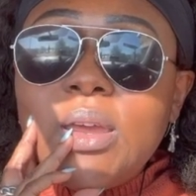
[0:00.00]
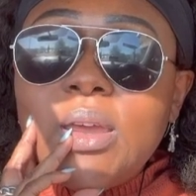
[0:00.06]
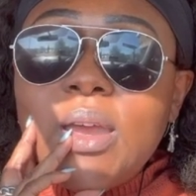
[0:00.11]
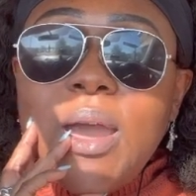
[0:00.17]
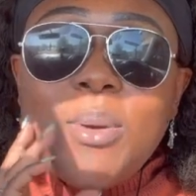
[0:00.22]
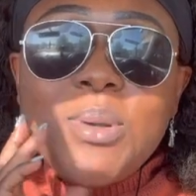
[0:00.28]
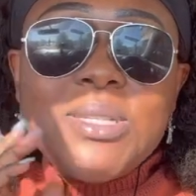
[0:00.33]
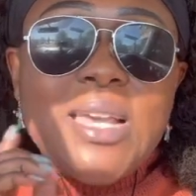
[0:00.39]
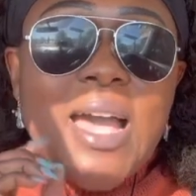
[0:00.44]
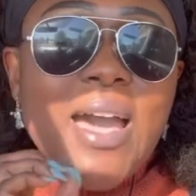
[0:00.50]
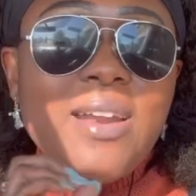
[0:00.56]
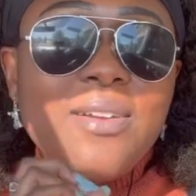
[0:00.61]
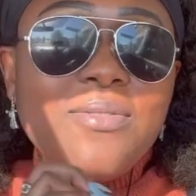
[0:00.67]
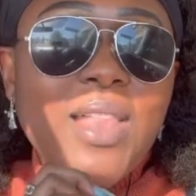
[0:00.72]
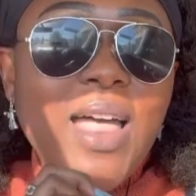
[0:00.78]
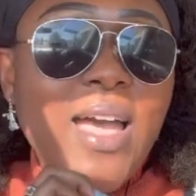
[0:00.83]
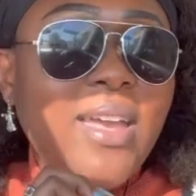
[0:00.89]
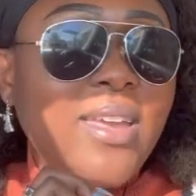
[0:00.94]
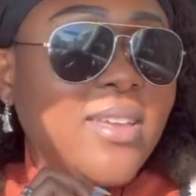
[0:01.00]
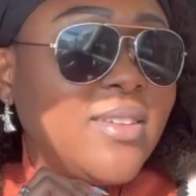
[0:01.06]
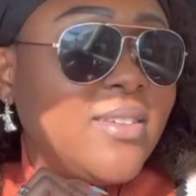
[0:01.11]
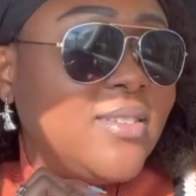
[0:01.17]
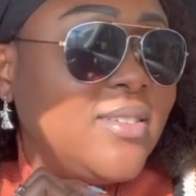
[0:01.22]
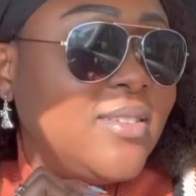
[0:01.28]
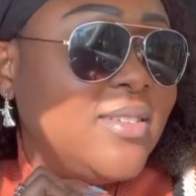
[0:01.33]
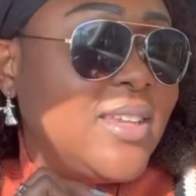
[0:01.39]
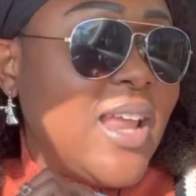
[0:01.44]
I was kind of like
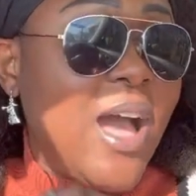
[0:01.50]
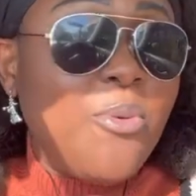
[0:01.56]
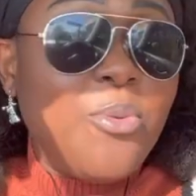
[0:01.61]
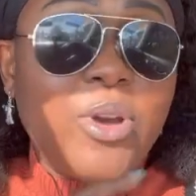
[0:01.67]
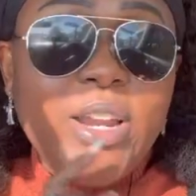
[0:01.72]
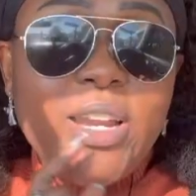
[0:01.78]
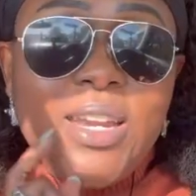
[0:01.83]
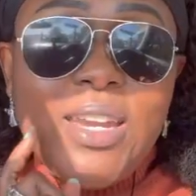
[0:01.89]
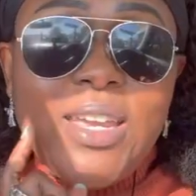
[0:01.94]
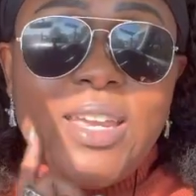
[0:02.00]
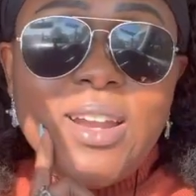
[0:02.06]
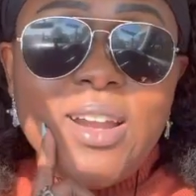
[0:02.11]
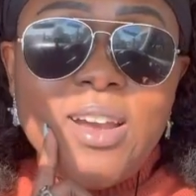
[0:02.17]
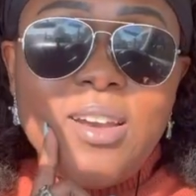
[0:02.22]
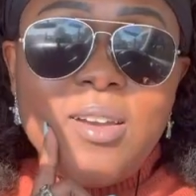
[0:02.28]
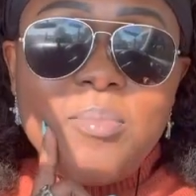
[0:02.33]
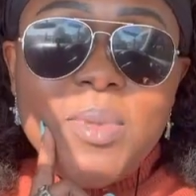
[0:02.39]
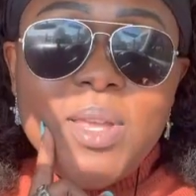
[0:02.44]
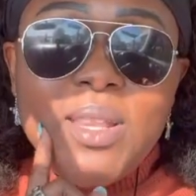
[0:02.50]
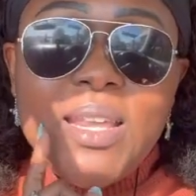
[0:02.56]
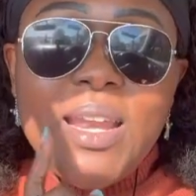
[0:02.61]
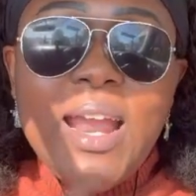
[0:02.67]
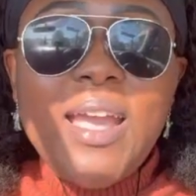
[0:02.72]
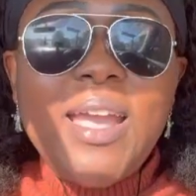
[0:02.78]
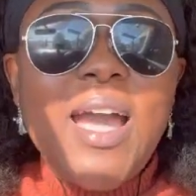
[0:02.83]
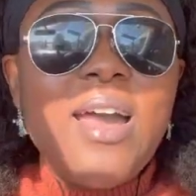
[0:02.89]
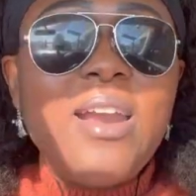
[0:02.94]
not wanting to get up and then
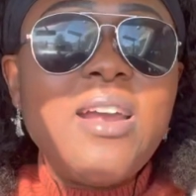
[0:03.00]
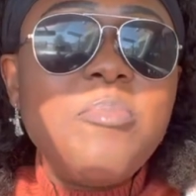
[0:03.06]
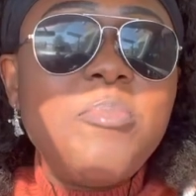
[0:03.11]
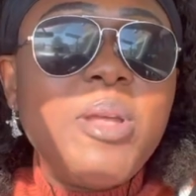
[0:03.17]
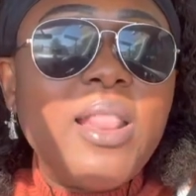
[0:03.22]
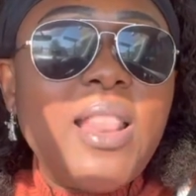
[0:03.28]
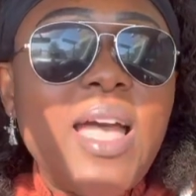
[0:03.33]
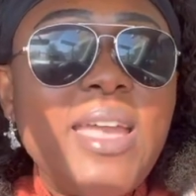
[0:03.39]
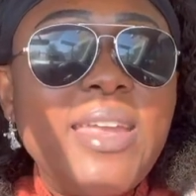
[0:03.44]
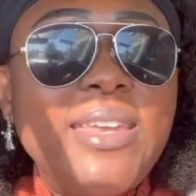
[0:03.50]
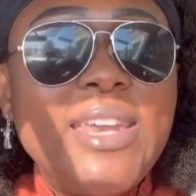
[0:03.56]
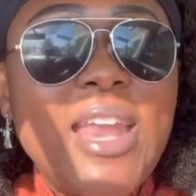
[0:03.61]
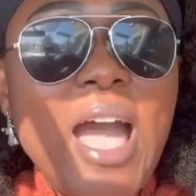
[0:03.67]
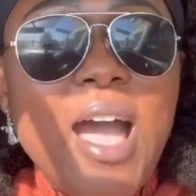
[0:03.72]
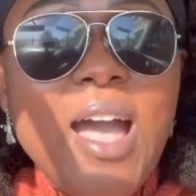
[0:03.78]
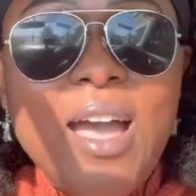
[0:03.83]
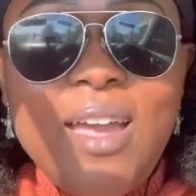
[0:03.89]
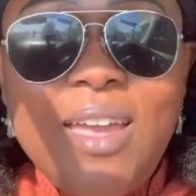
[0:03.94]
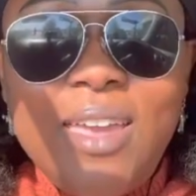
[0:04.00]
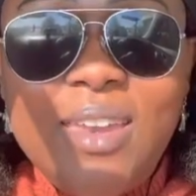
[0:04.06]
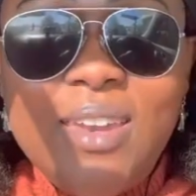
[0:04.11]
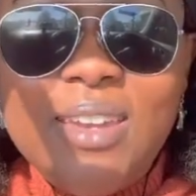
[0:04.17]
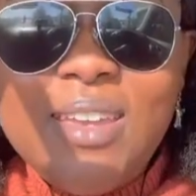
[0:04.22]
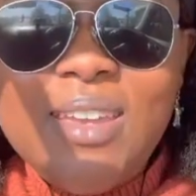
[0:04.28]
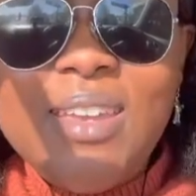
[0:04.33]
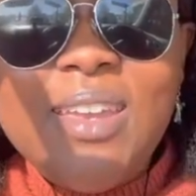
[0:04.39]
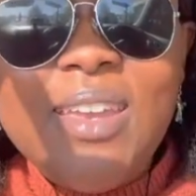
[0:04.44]
I got up at like
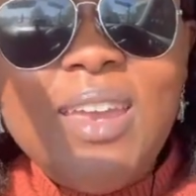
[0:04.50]
nine